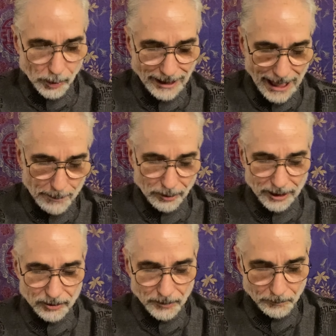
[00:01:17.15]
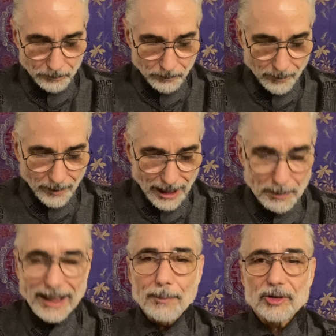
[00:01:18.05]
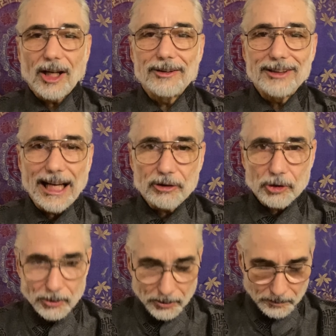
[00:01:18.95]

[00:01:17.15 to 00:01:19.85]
elaborate, it becomes unnatural